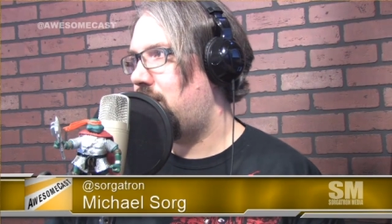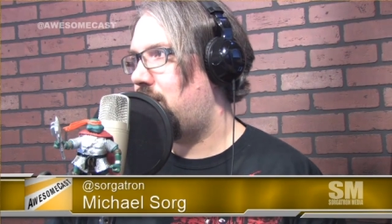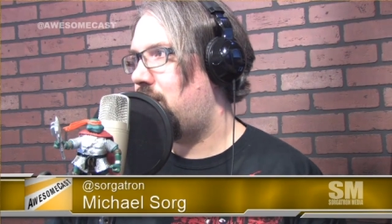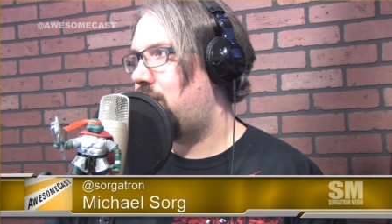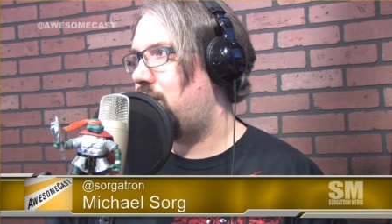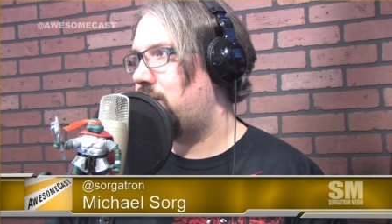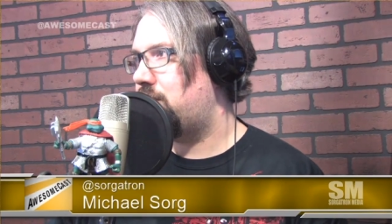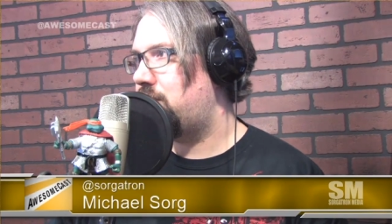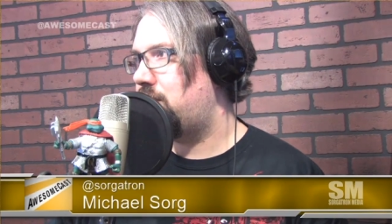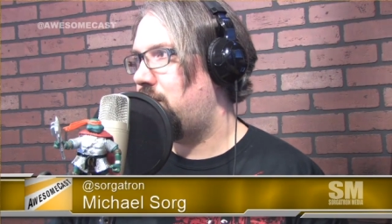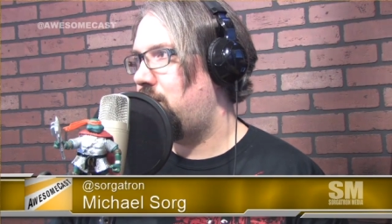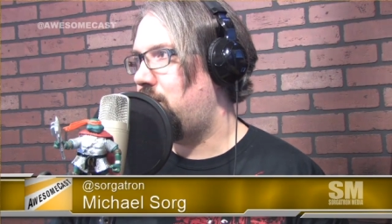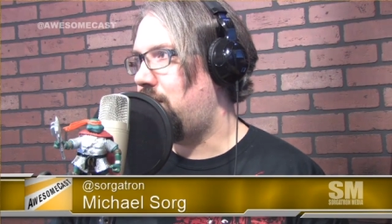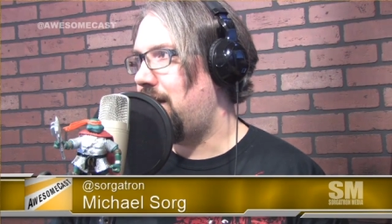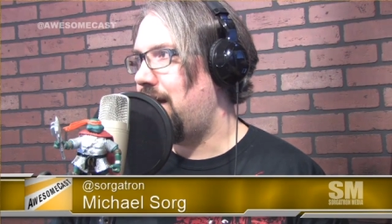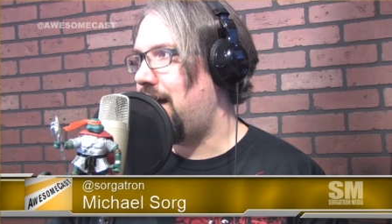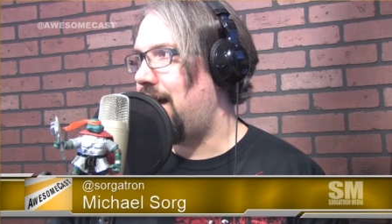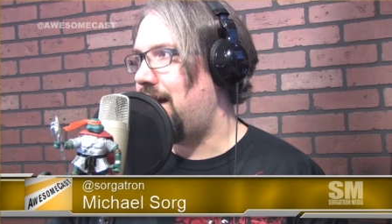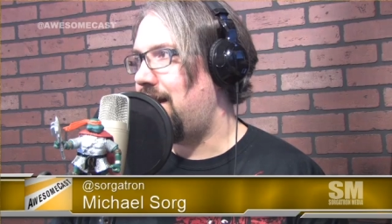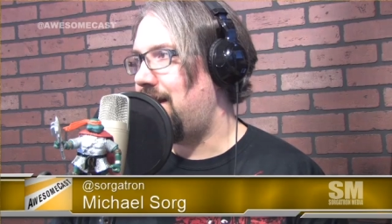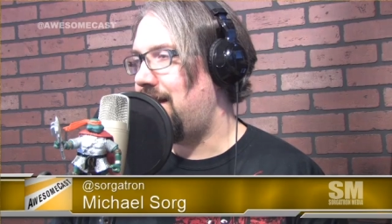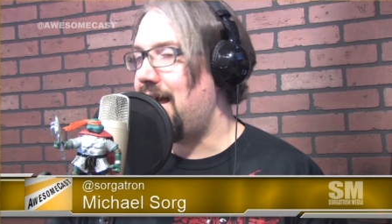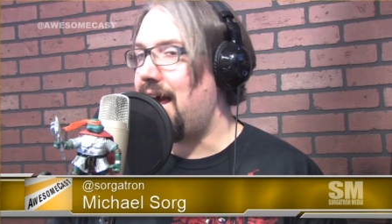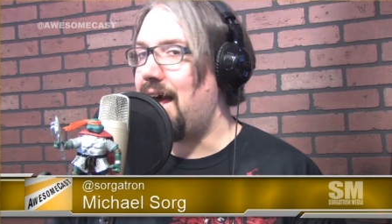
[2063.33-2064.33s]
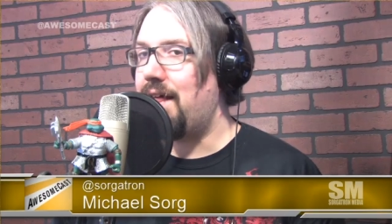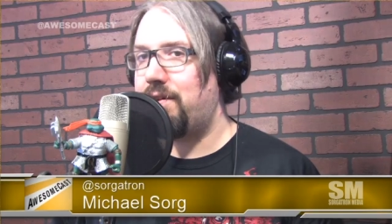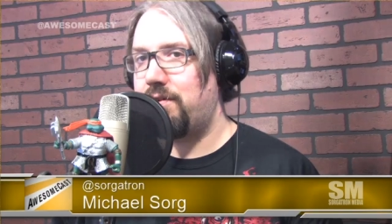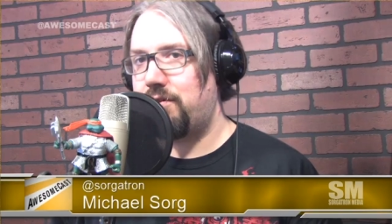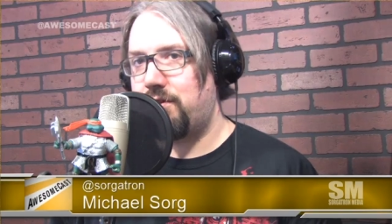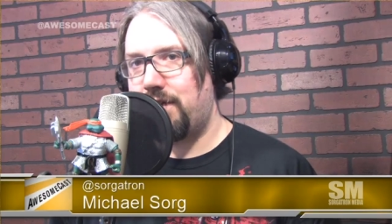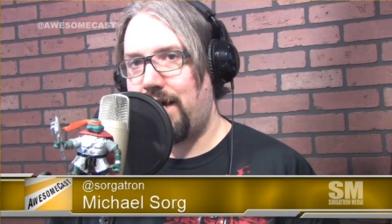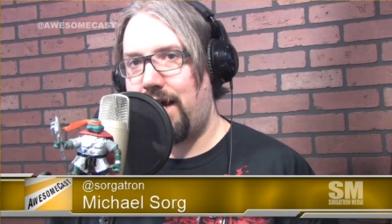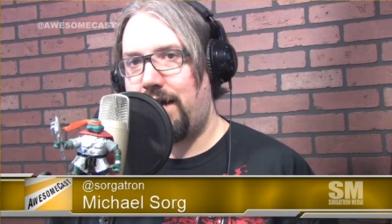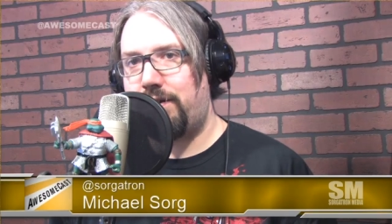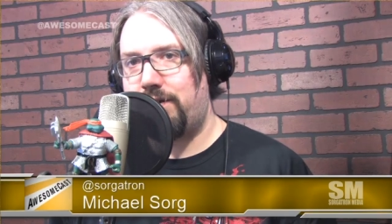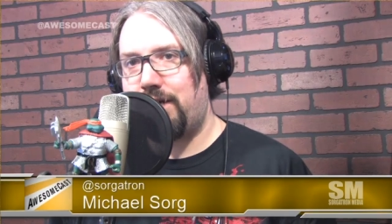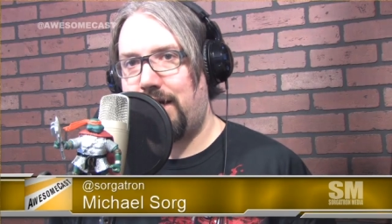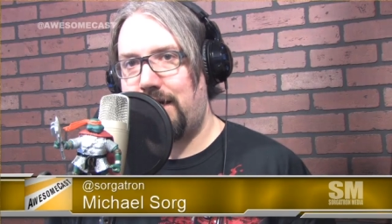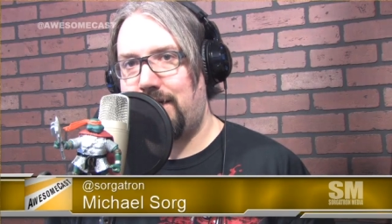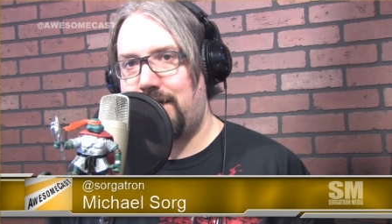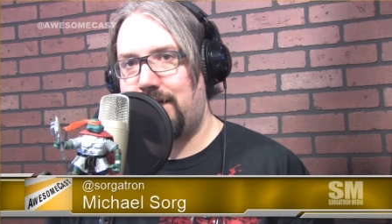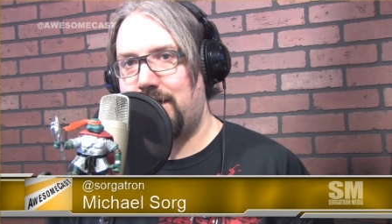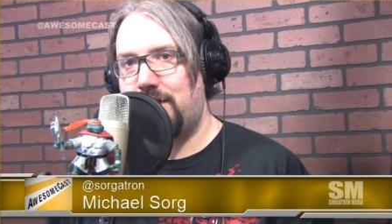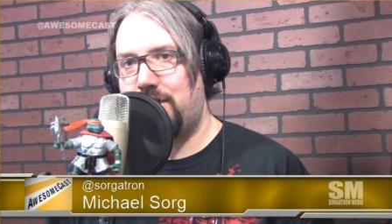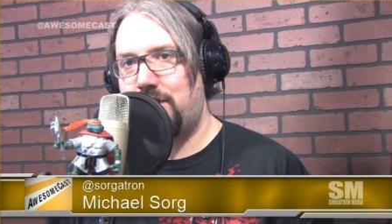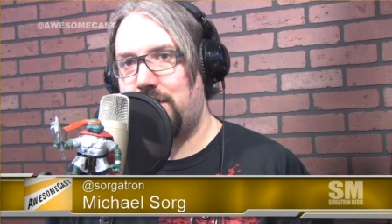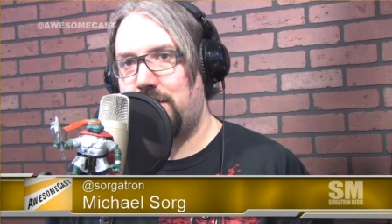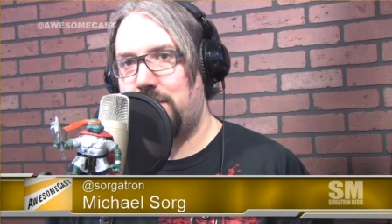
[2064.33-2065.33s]
also get, yeah, there's satellite
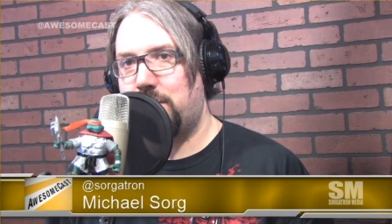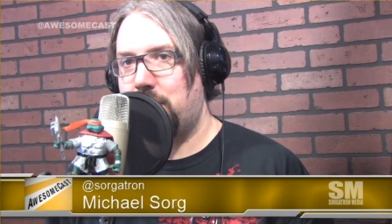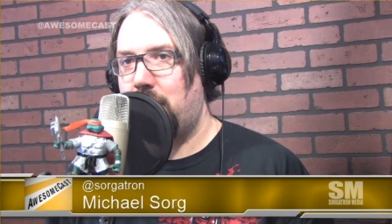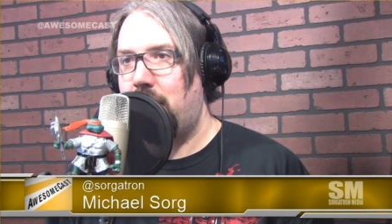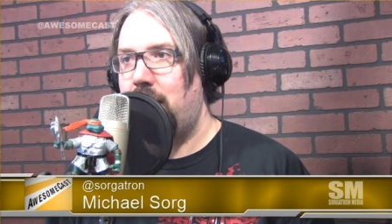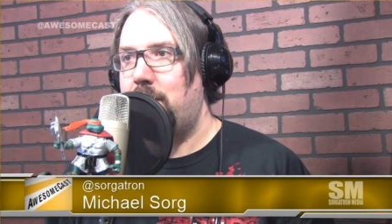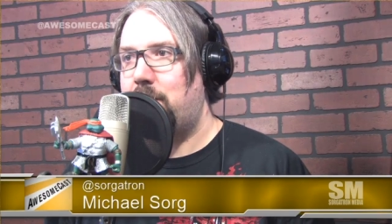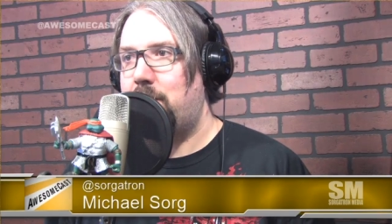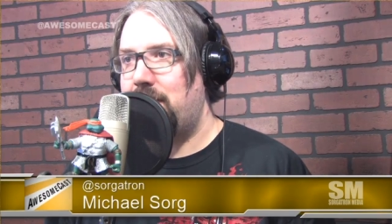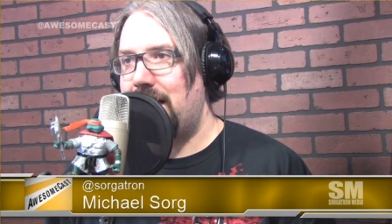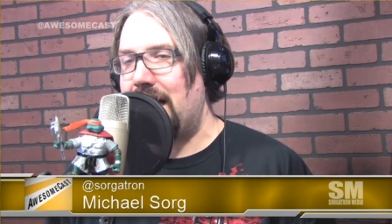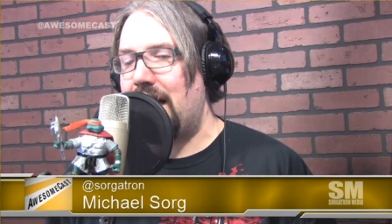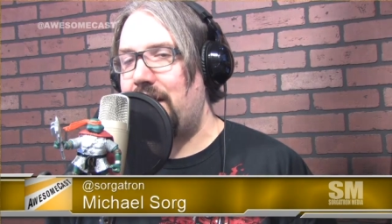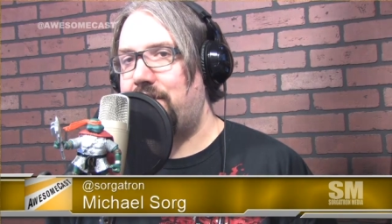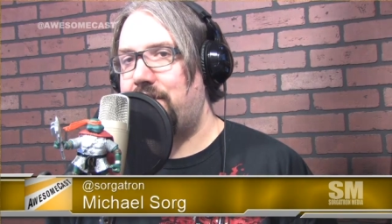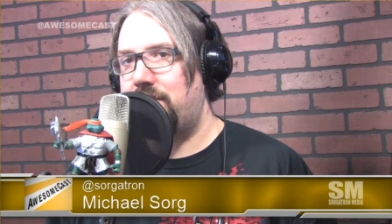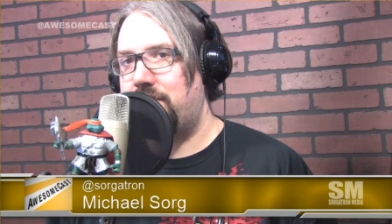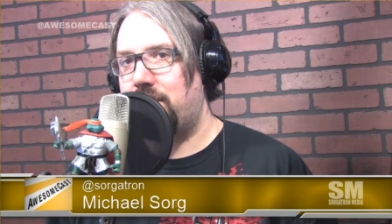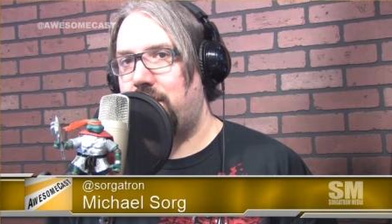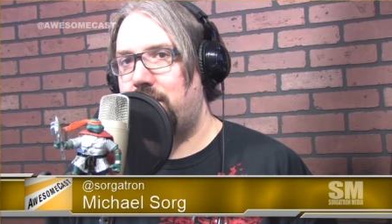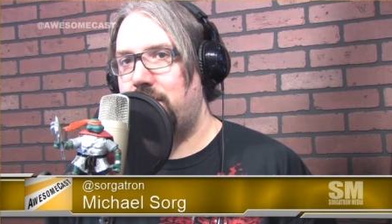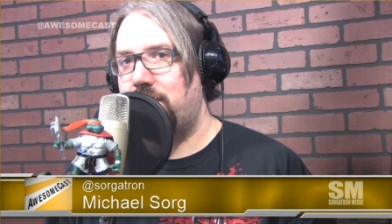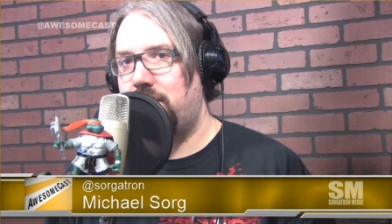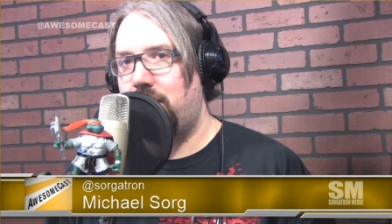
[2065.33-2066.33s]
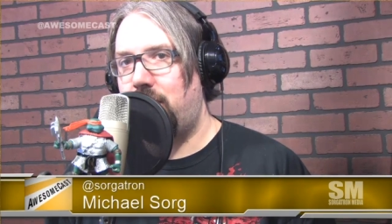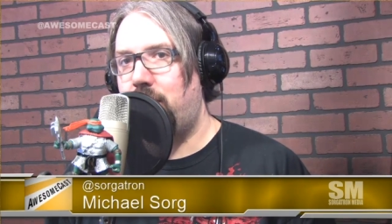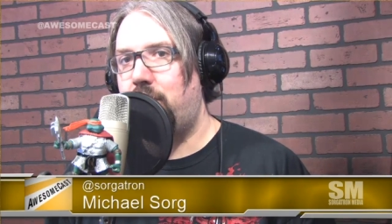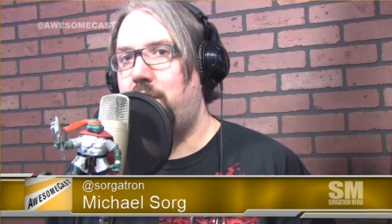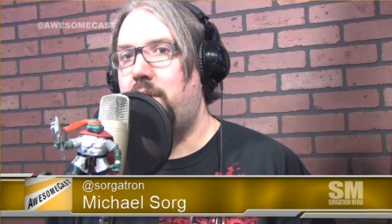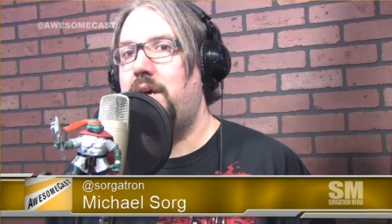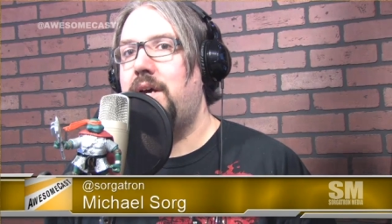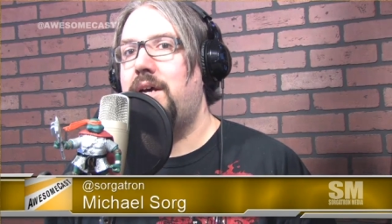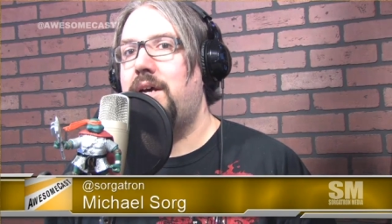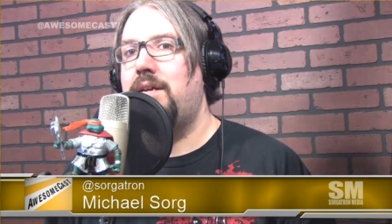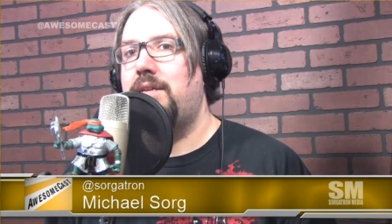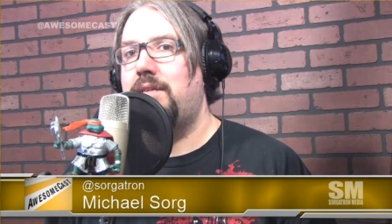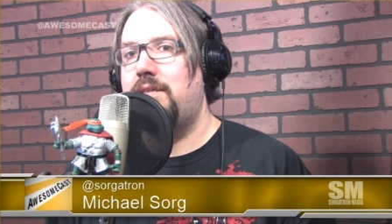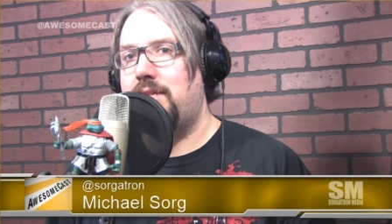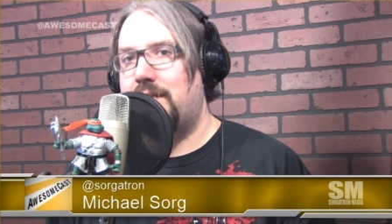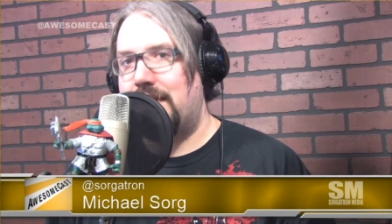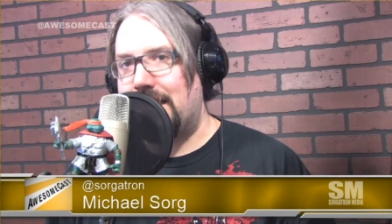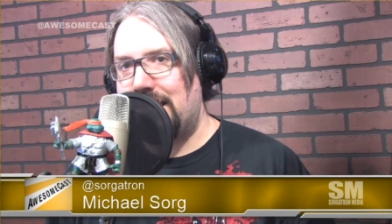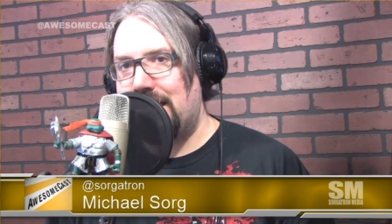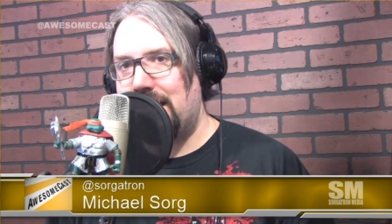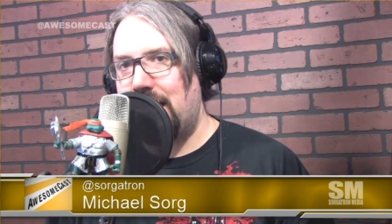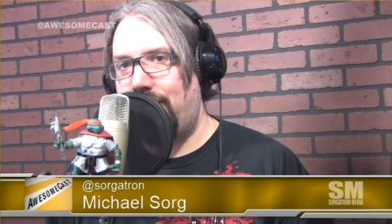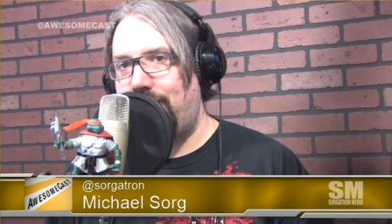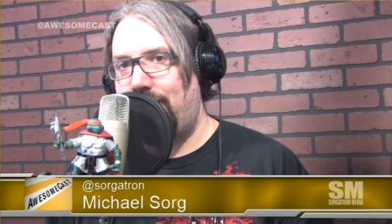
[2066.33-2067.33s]
dishes, but now there's also
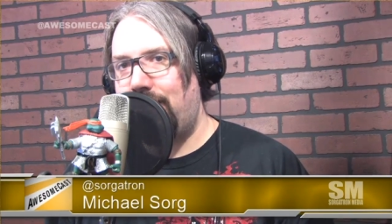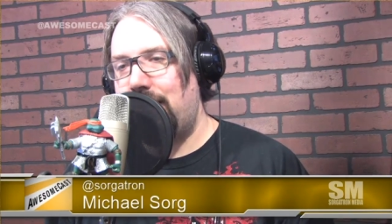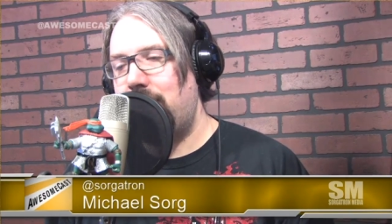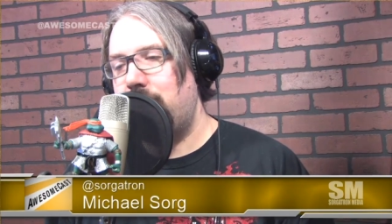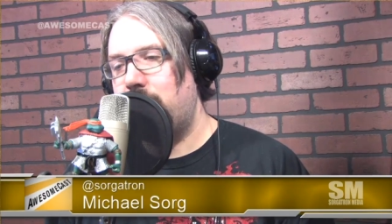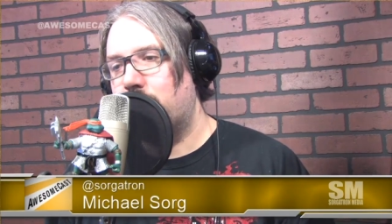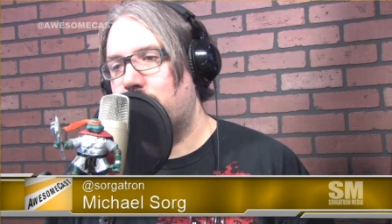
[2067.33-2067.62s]
Sling T V,